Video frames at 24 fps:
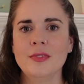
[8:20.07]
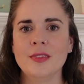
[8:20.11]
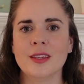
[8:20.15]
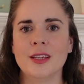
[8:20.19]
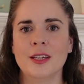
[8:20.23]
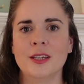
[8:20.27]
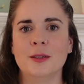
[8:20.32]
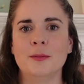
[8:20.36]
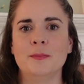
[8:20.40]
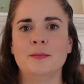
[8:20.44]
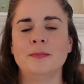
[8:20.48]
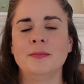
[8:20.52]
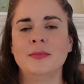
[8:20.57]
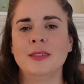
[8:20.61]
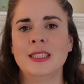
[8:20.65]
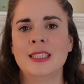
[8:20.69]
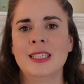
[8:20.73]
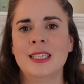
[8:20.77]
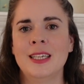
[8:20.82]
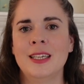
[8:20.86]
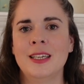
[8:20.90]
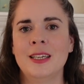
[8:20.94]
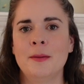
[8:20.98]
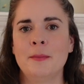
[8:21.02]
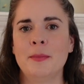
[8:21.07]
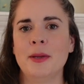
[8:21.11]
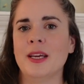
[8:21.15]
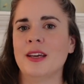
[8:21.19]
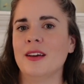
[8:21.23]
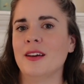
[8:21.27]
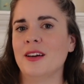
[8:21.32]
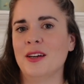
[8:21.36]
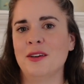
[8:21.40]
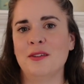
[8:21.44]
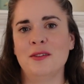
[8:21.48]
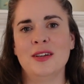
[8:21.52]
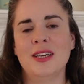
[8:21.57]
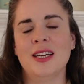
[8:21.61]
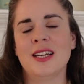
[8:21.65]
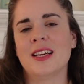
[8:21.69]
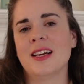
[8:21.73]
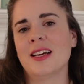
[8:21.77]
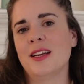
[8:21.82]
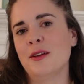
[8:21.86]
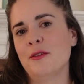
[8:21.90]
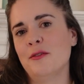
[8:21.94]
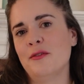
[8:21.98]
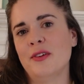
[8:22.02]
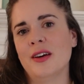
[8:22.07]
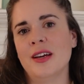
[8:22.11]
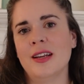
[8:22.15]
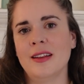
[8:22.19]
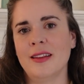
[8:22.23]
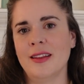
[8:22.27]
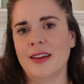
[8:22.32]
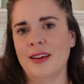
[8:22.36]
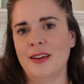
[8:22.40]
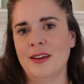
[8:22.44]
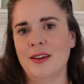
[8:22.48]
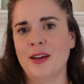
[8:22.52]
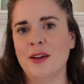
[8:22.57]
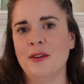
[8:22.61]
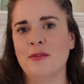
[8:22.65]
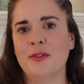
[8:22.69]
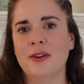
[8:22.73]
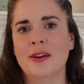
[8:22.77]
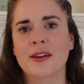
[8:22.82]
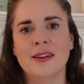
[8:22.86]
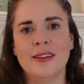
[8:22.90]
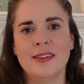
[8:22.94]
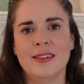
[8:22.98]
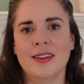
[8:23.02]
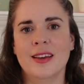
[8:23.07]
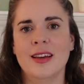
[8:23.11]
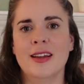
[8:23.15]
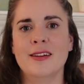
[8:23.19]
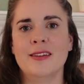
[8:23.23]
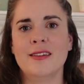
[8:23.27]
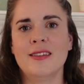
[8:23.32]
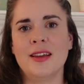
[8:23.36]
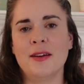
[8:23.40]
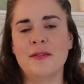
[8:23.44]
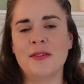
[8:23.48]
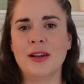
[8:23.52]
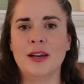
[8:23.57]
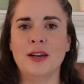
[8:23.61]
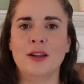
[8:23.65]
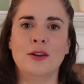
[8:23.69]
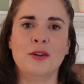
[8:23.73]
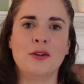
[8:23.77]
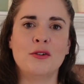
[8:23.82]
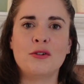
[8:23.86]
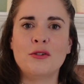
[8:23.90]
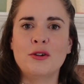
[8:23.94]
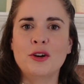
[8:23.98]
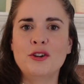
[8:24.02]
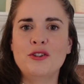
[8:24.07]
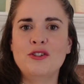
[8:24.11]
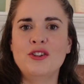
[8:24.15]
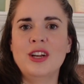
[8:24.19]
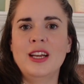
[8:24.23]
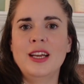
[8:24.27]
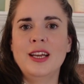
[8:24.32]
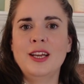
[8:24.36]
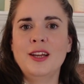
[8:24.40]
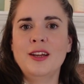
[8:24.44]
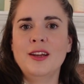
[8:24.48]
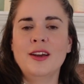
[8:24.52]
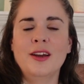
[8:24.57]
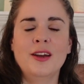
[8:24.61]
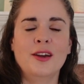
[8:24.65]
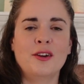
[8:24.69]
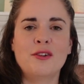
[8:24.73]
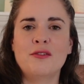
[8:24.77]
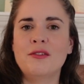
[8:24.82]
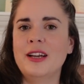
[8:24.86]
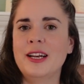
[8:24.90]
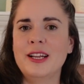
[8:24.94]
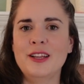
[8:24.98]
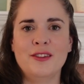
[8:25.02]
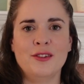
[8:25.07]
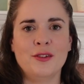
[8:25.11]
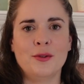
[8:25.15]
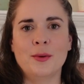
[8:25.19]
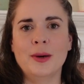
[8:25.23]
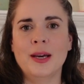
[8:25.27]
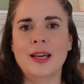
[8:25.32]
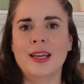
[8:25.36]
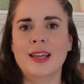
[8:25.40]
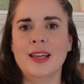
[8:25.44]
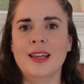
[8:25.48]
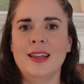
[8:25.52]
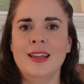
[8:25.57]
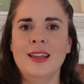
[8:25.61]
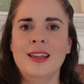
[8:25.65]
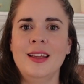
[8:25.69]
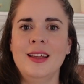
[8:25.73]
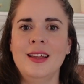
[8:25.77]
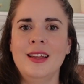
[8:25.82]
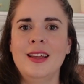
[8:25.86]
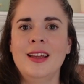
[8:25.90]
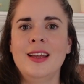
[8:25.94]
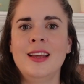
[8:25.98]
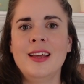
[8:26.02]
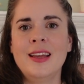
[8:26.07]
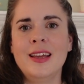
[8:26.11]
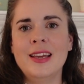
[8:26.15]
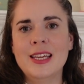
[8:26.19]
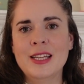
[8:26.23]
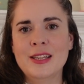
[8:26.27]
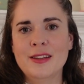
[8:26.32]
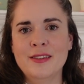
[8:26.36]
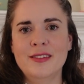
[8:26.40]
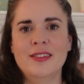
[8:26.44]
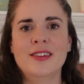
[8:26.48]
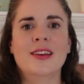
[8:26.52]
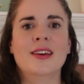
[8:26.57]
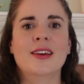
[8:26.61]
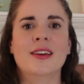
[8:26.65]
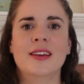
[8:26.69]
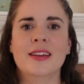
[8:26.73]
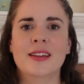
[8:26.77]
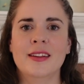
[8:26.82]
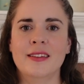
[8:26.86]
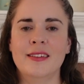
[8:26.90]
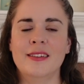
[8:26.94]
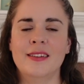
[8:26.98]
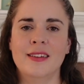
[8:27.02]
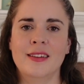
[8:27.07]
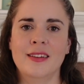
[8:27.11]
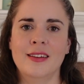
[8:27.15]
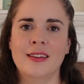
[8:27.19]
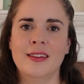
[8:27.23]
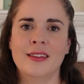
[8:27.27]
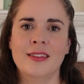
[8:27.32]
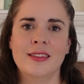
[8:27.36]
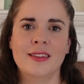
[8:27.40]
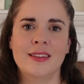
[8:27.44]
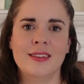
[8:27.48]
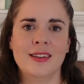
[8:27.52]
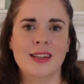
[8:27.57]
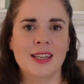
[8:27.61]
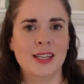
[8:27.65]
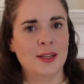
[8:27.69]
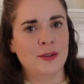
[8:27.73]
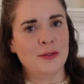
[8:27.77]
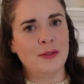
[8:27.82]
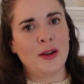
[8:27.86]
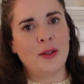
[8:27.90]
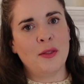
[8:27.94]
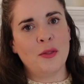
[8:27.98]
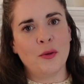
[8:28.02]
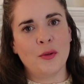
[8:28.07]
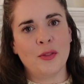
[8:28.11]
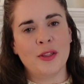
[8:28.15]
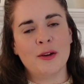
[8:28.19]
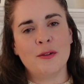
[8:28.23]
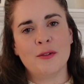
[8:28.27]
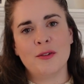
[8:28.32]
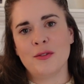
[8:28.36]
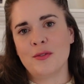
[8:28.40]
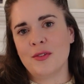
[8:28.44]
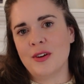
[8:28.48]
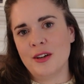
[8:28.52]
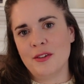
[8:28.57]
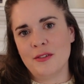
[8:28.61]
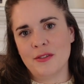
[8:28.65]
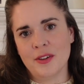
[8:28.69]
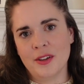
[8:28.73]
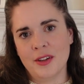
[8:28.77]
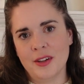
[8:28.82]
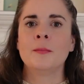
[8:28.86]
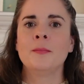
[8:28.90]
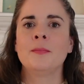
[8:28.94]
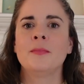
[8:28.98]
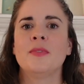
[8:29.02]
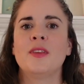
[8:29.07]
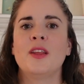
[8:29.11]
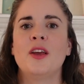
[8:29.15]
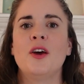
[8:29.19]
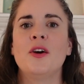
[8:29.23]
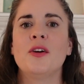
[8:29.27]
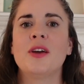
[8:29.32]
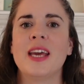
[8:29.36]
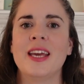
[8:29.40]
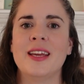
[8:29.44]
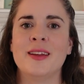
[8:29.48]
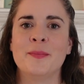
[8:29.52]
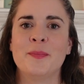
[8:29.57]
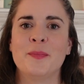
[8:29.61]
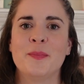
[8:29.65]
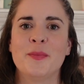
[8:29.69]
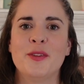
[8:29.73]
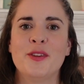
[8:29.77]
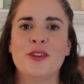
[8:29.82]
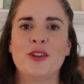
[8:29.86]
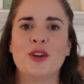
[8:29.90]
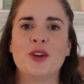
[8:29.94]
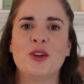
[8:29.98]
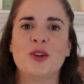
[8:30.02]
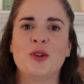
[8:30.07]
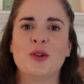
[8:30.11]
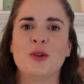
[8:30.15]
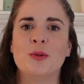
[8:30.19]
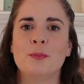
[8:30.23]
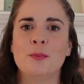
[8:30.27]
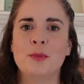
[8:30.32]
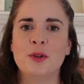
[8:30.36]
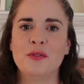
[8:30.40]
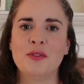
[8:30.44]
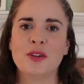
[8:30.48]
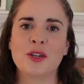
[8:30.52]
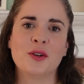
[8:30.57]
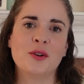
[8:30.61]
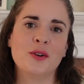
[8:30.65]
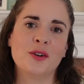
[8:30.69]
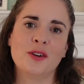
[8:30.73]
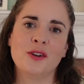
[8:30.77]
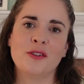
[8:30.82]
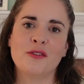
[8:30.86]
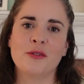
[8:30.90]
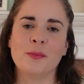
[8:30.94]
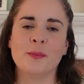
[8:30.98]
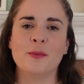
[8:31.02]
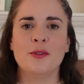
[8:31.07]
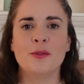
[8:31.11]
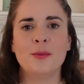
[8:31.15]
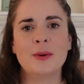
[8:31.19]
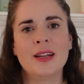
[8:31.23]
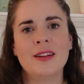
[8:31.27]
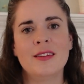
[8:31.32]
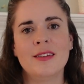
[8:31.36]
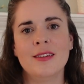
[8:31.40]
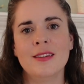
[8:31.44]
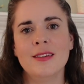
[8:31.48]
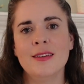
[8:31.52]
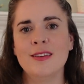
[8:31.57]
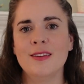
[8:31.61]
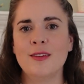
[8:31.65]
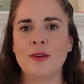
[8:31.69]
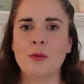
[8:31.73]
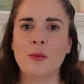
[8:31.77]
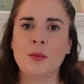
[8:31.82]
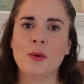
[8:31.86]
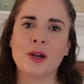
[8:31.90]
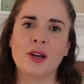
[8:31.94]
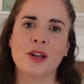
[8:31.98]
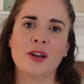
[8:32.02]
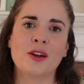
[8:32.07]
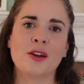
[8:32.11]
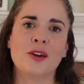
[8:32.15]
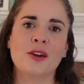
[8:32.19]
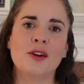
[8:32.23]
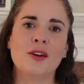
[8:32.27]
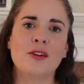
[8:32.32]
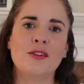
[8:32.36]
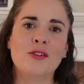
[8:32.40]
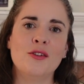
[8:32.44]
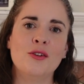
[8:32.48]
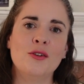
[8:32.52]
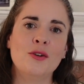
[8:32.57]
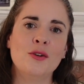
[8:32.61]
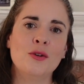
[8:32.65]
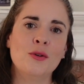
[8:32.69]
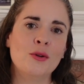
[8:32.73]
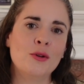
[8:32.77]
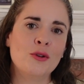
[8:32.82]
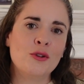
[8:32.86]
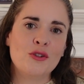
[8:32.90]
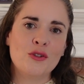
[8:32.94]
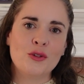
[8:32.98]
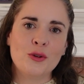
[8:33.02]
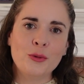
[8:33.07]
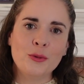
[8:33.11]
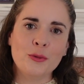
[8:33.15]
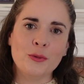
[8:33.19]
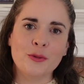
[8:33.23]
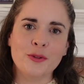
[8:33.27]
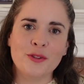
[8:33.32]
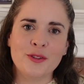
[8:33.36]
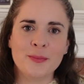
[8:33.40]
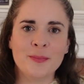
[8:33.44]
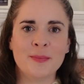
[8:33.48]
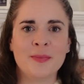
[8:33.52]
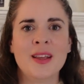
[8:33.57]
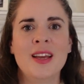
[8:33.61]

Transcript: But yeah, I really kind of find that a fun design, just having a little crochet granny square insert into the sleeve. I thought that was very fun. Okay, so moving on from sweaters, we're going to go to shawls.